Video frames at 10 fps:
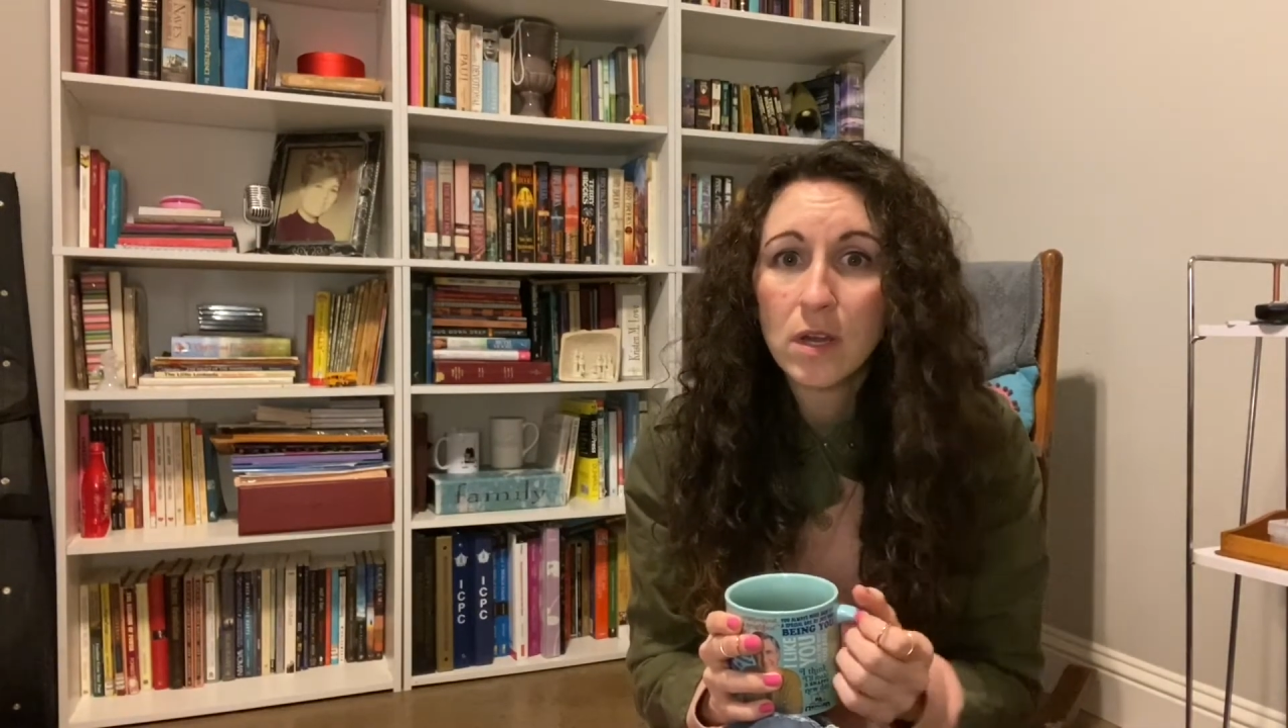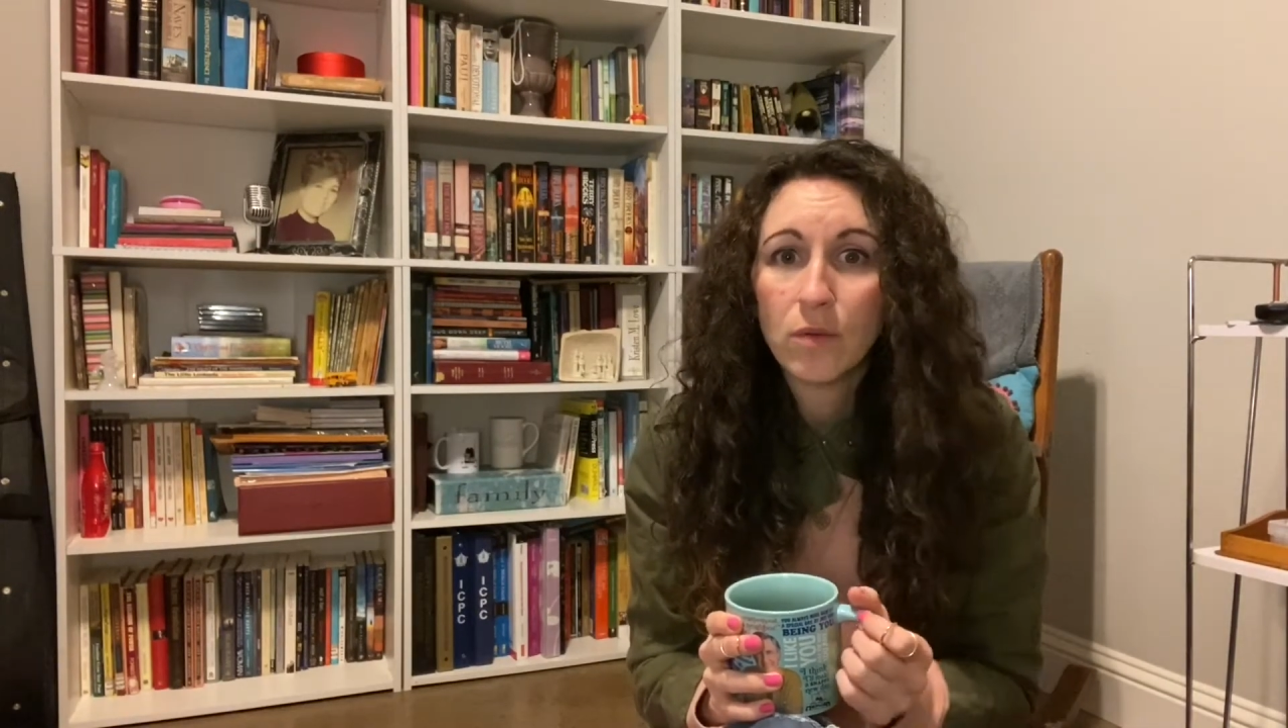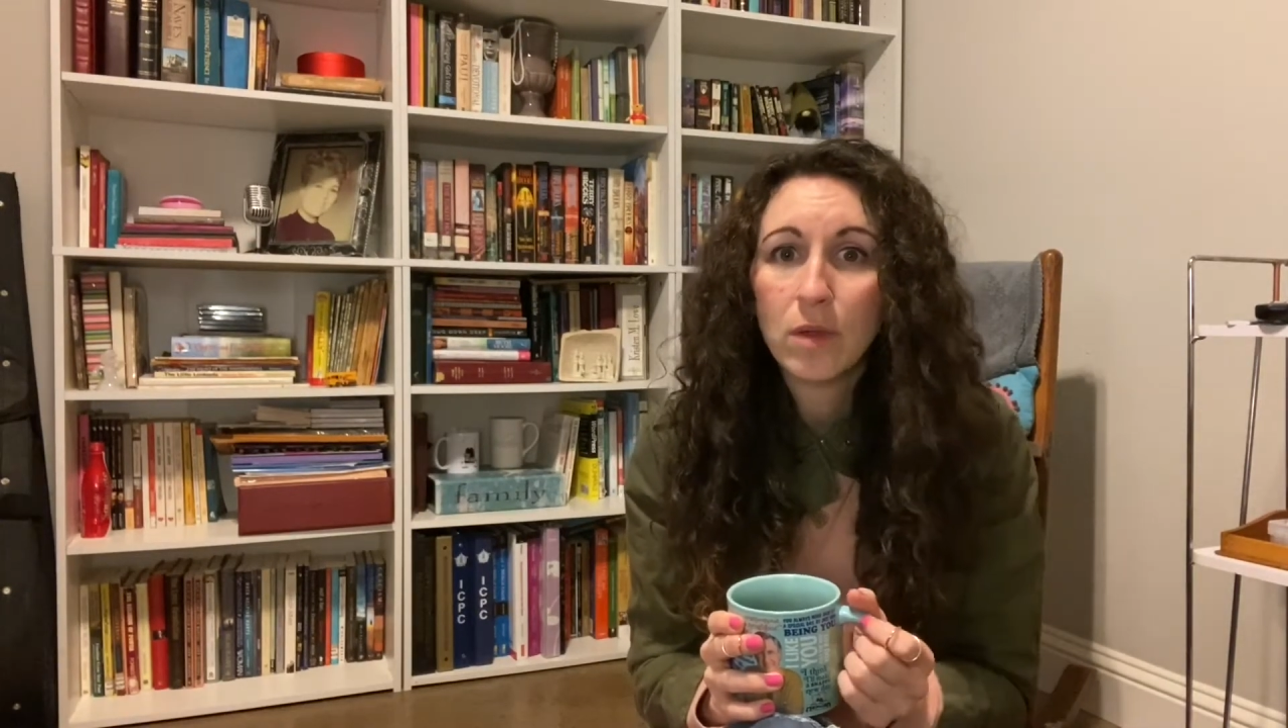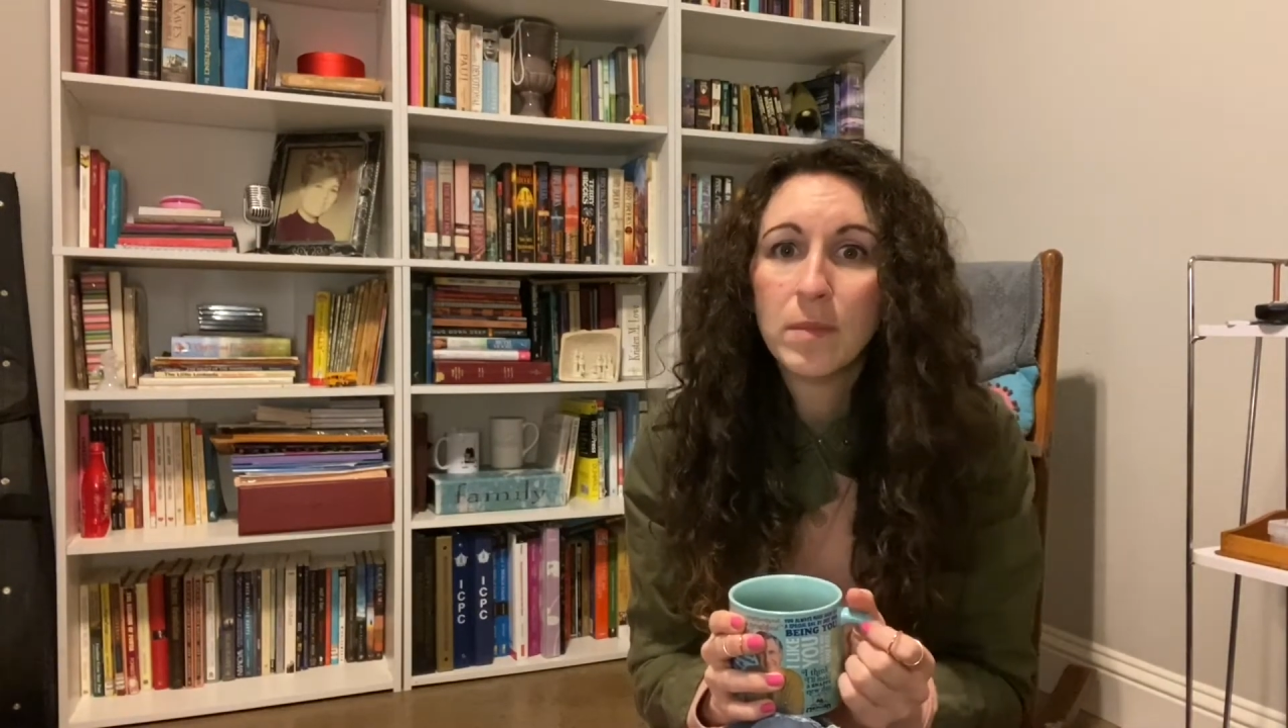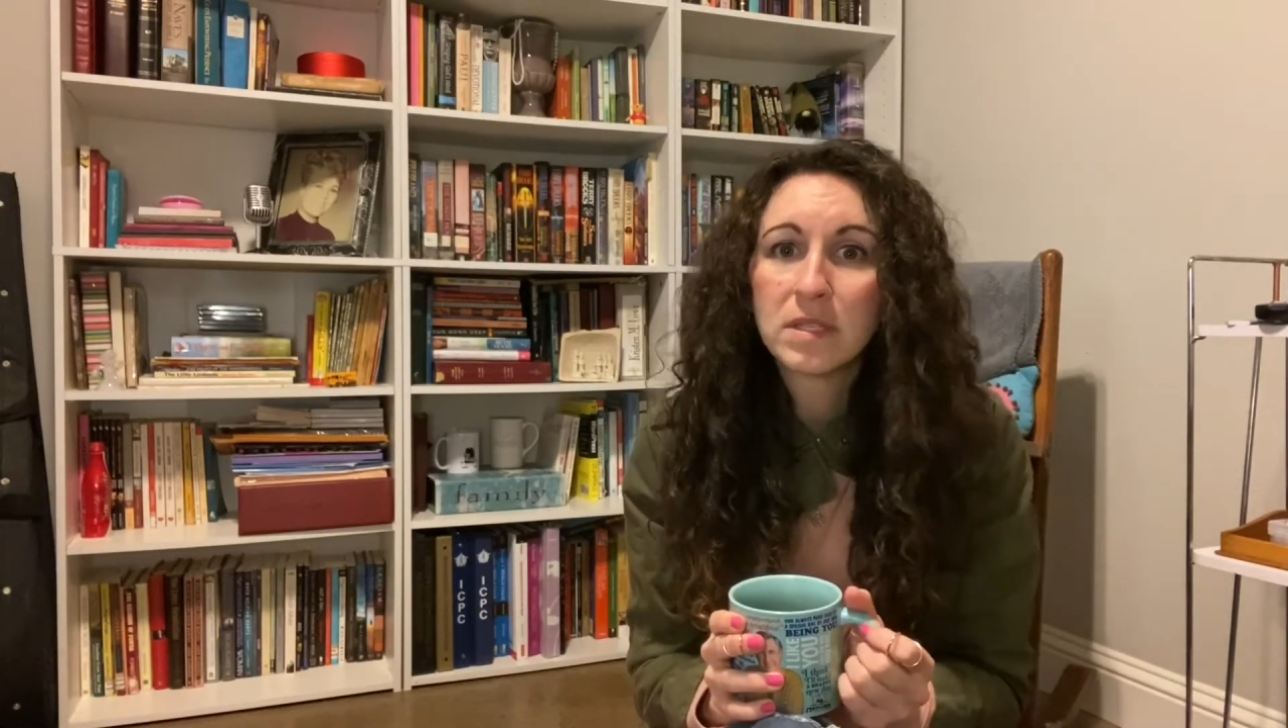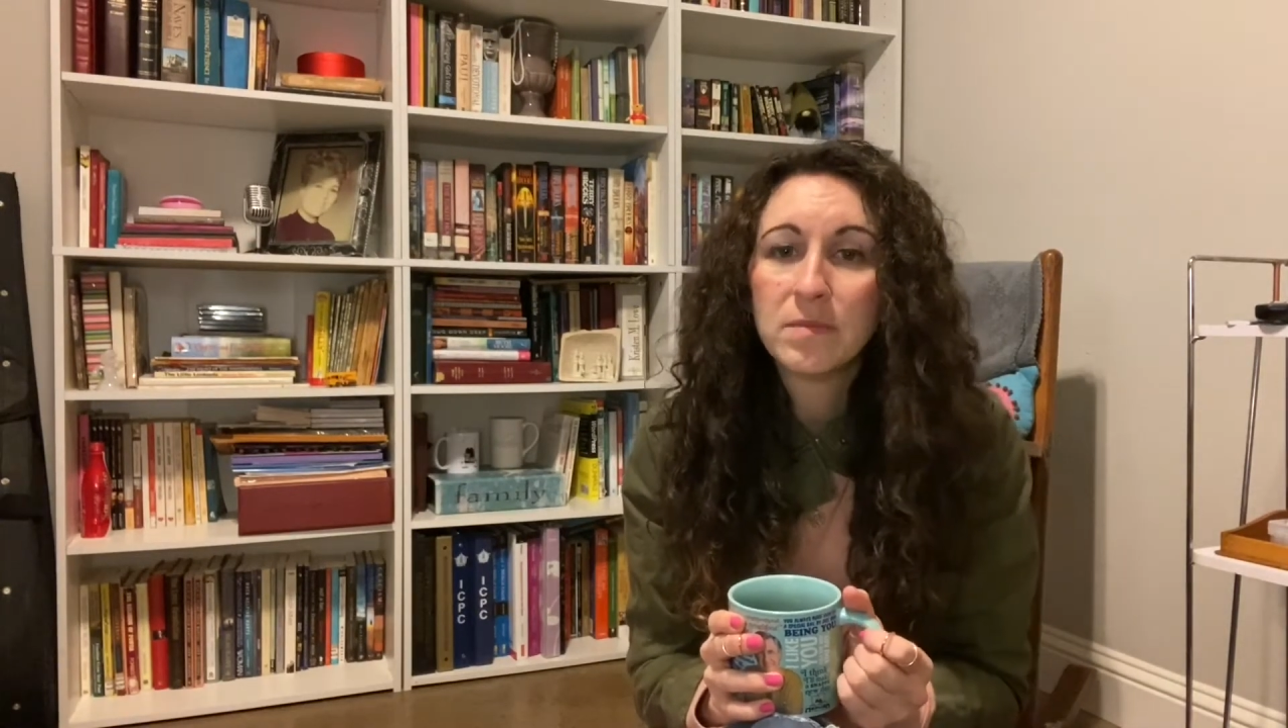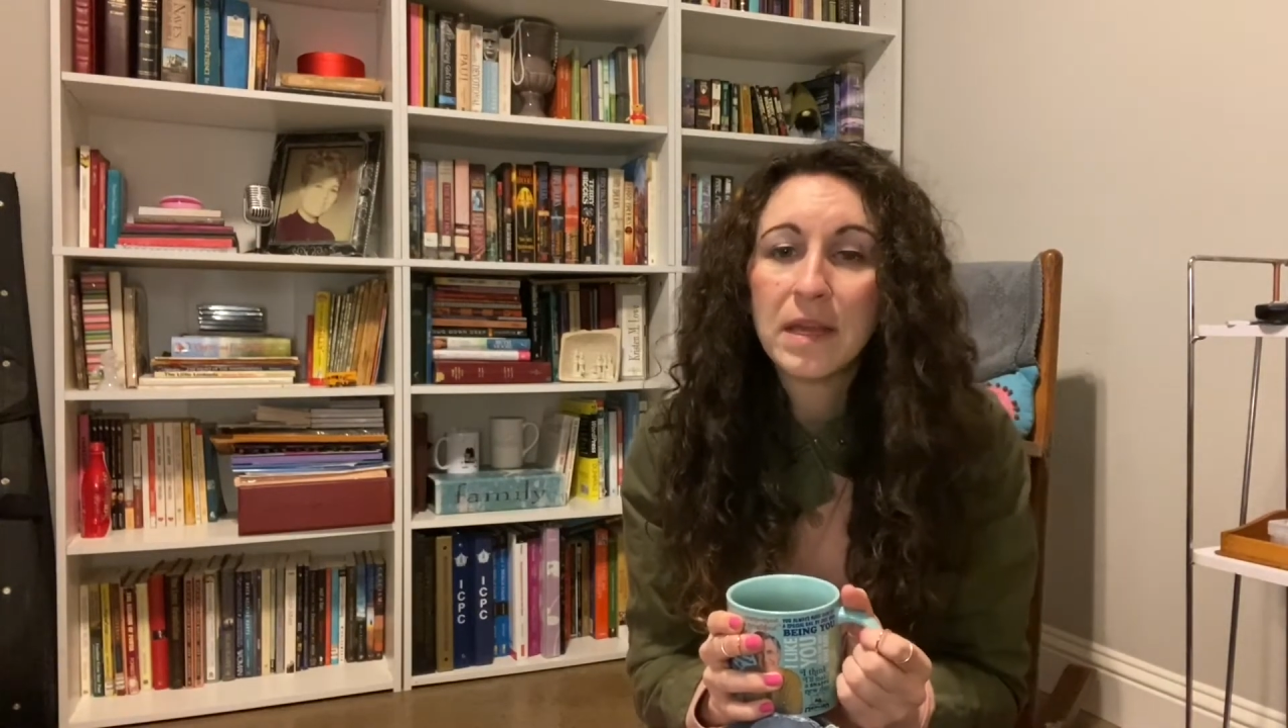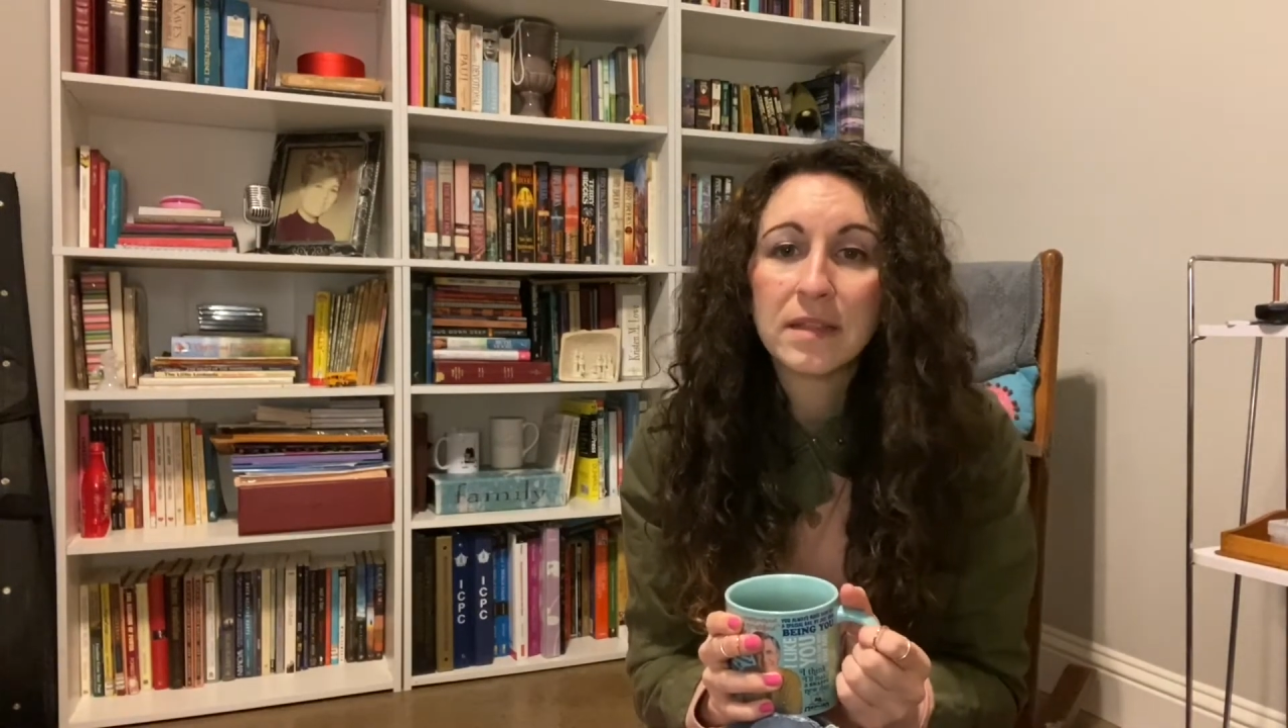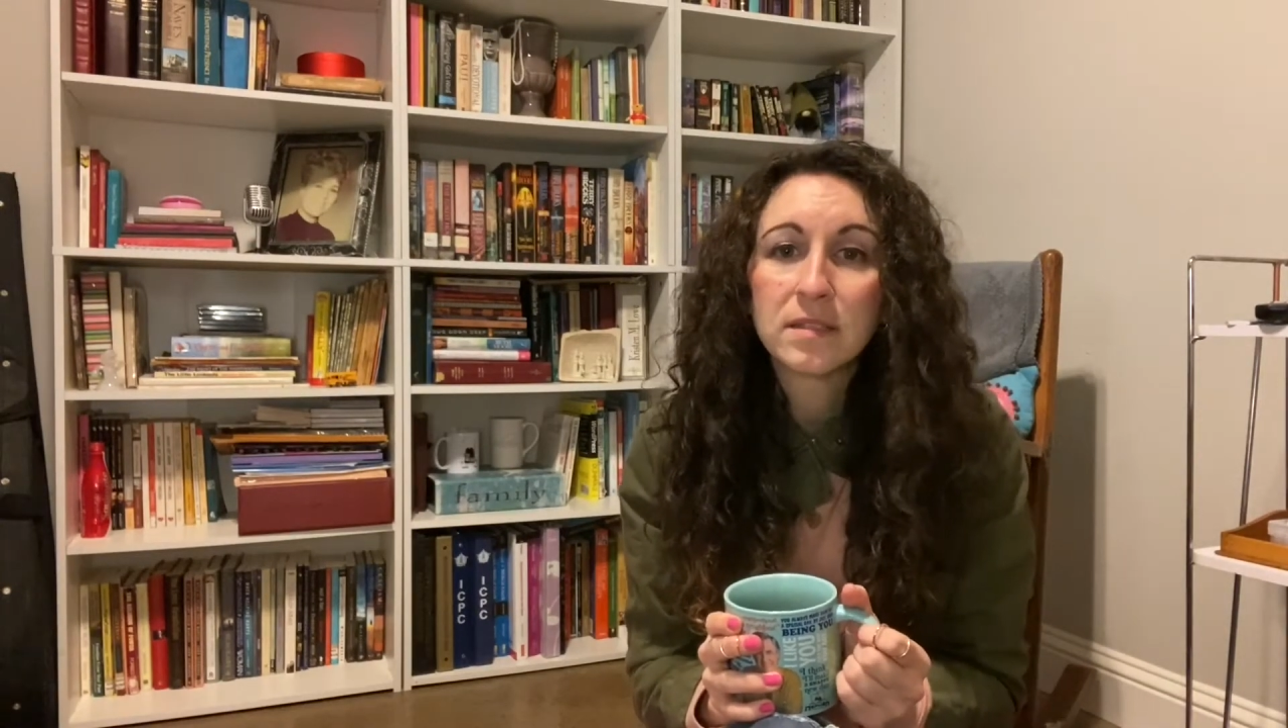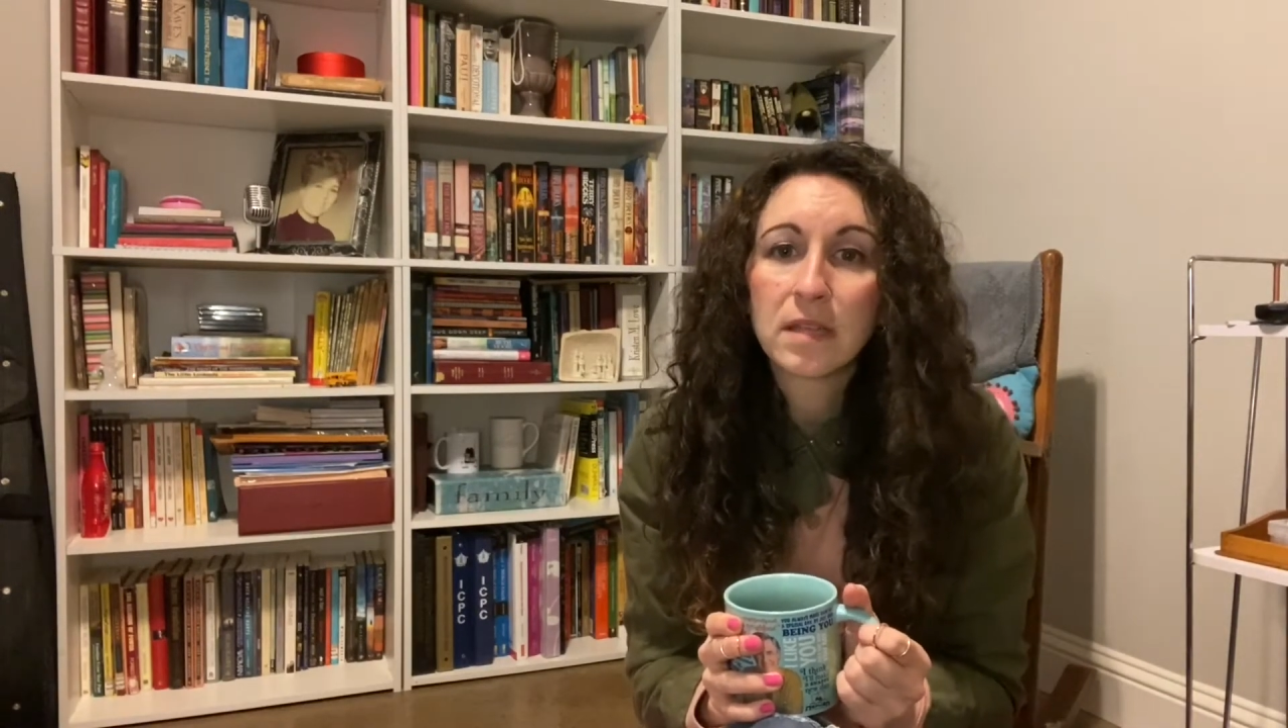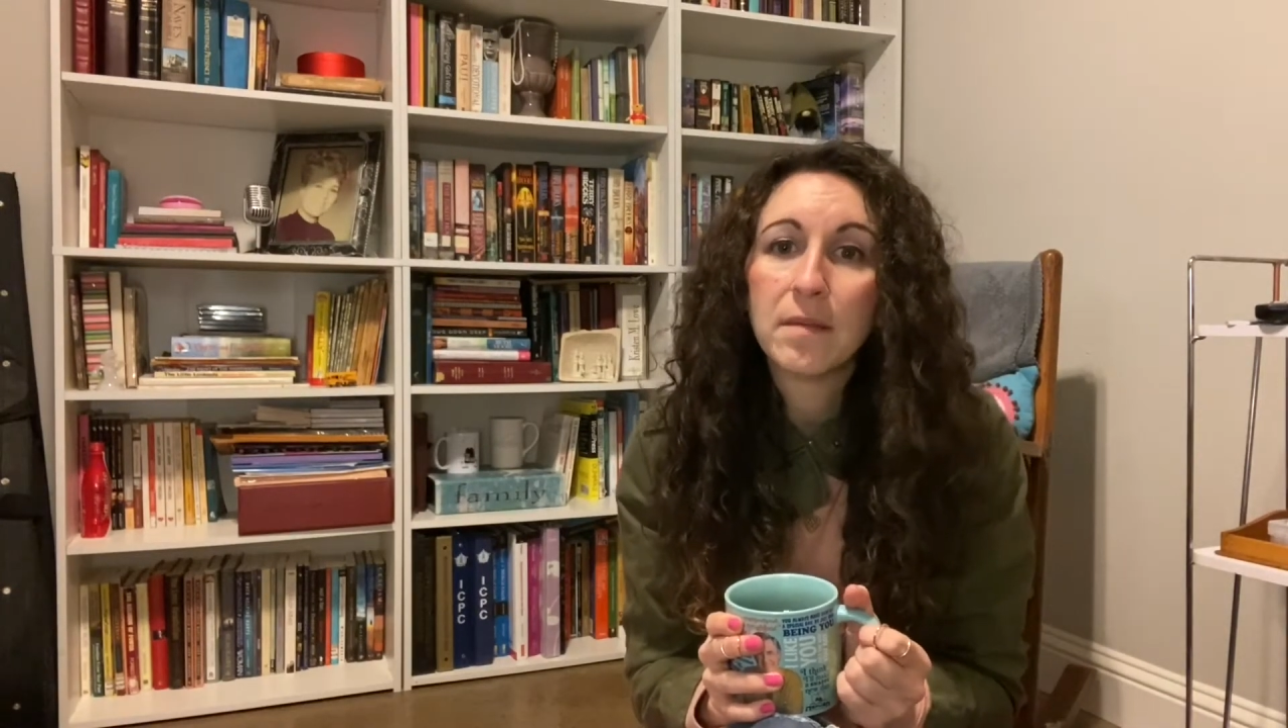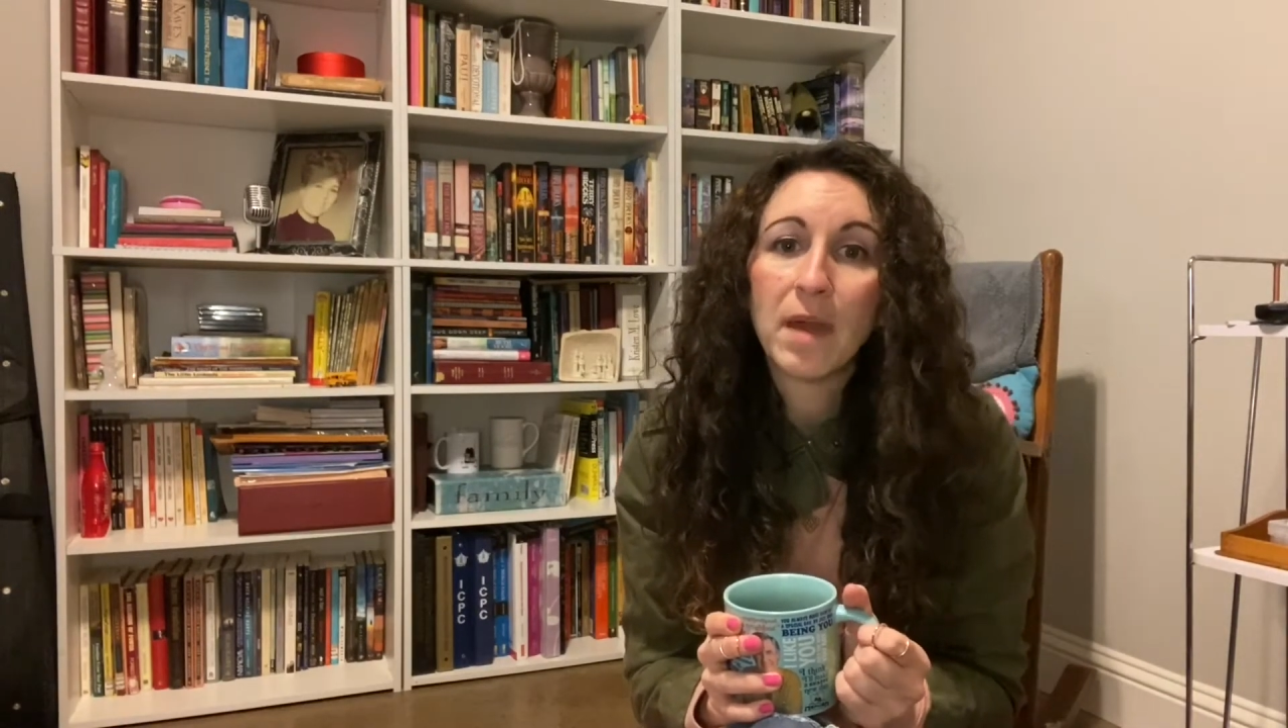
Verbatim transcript: we must make the same